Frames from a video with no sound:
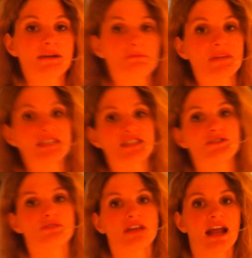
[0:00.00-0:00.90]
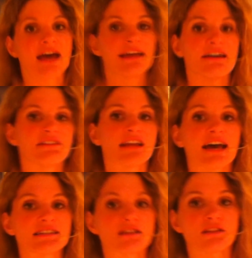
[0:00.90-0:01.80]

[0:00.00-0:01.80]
something to you that I haven't had to